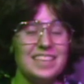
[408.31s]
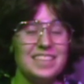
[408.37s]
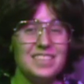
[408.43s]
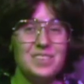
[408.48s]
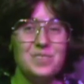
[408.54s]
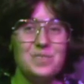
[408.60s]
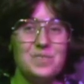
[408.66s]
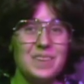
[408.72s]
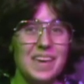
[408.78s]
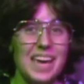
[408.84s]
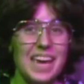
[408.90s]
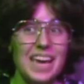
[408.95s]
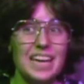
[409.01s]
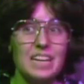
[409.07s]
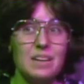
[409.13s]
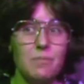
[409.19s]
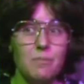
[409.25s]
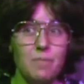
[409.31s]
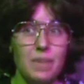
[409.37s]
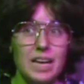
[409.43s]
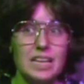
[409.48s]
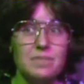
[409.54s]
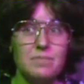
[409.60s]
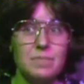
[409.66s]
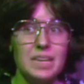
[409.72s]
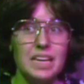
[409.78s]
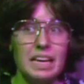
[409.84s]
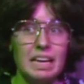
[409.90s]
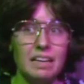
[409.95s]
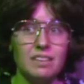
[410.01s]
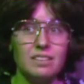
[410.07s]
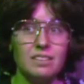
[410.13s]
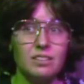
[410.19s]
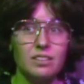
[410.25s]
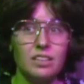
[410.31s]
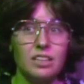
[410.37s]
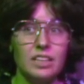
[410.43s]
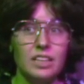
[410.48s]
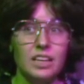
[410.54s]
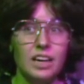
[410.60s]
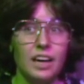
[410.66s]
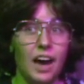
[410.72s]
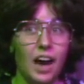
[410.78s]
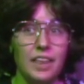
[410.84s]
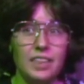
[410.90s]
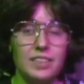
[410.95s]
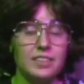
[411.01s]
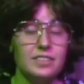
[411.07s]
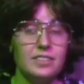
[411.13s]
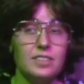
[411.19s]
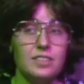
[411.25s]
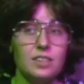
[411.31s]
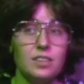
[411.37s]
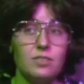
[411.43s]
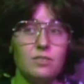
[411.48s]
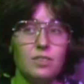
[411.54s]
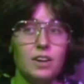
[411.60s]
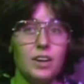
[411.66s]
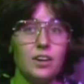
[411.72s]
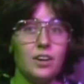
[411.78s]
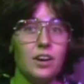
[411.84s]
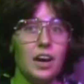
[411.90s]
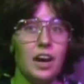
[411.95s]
You can't make me answer. This is unfair.